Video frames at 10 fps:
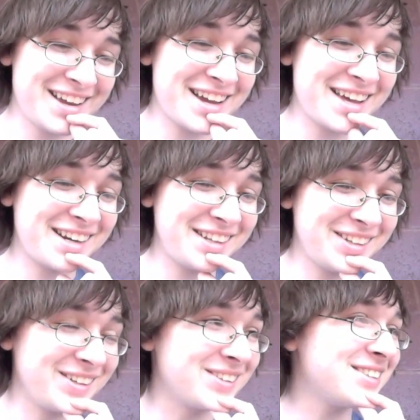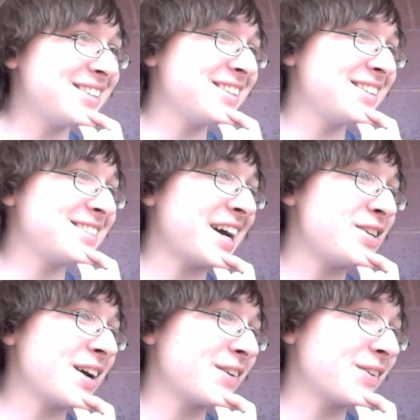got kind of a little
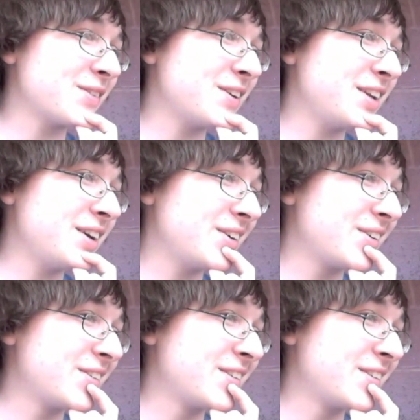sidetracked from the video.